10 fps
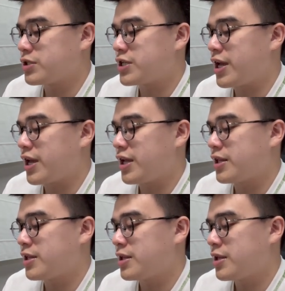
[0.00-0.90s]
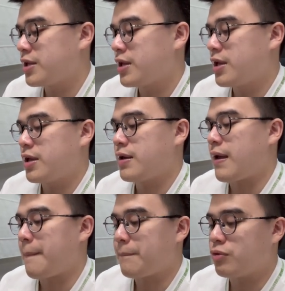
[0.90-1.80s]
10.
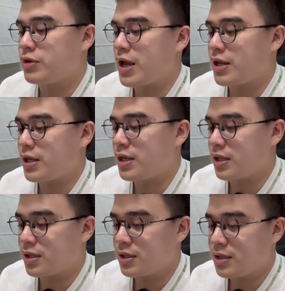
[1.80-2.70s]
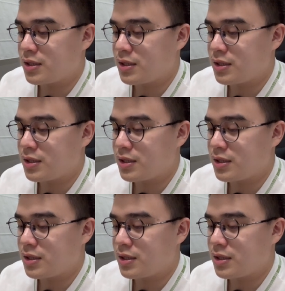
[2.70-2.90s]
And put that in,